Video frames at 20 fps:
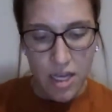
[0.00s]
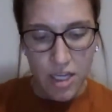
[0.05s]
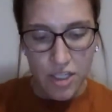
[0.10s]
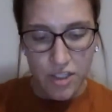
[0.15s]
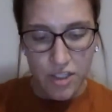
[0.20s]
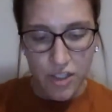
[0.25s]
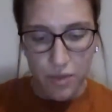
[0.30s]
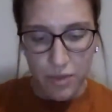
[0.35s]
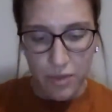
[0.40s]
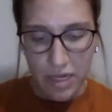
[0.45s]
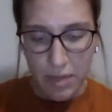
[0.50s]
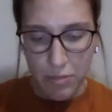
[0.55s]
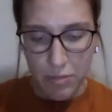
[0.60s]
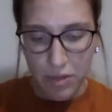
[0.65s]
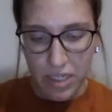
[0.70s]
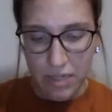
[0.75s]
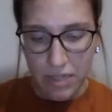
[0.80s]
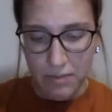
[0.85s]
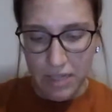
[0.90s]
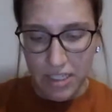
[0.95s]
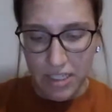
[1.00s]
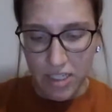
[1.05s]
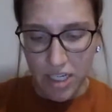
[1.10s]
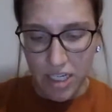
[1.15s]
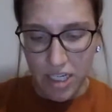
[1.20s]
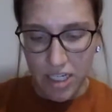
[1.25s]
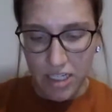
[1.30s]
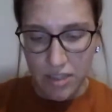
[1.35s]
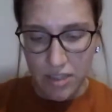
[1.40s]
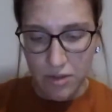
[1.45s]
So when I printed my
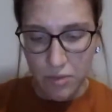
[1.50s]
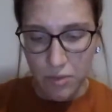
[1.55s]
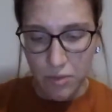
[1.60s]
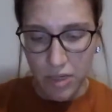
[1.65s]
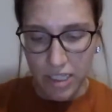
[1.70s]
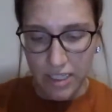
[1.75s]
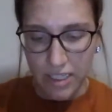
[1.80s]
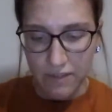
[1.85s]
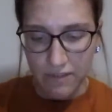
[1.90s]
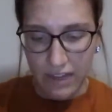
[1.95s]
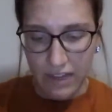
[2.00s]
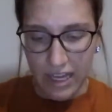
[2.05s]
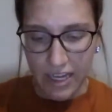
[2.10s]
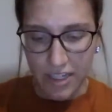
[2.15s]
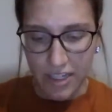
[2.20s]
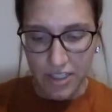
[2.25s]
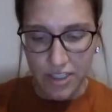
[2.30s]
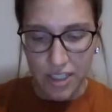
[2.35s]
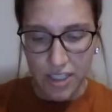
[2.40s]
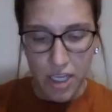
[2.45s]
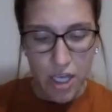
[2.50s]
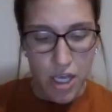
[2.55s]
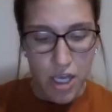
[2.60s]
dog walking flyers,